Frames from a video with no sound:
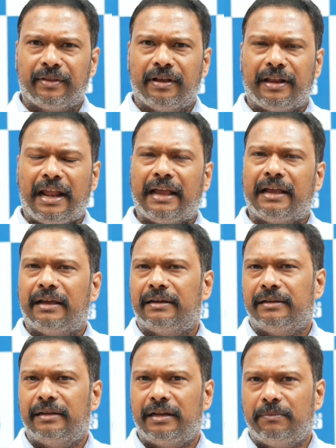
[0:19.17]
crack
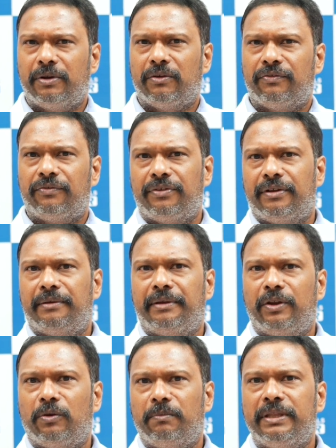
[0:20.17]
a little bit of
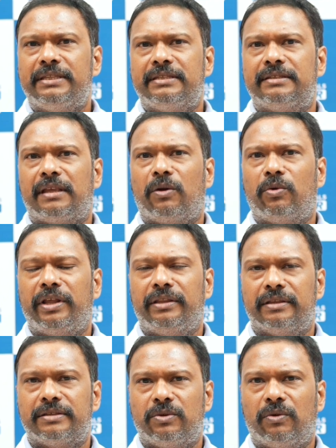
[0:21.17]
you know, myths surrounding
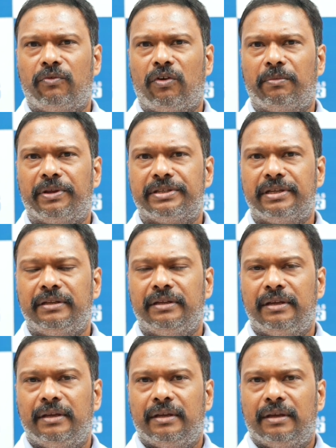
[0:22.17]
the stone formation.
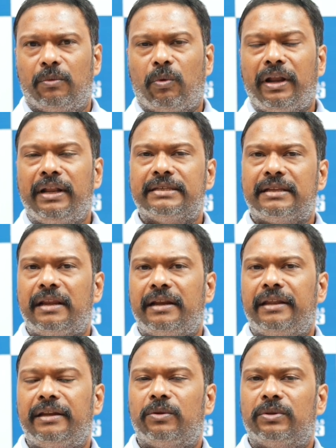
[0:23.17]
One is
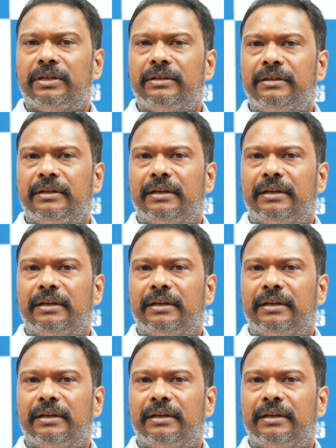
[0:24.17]
relating to the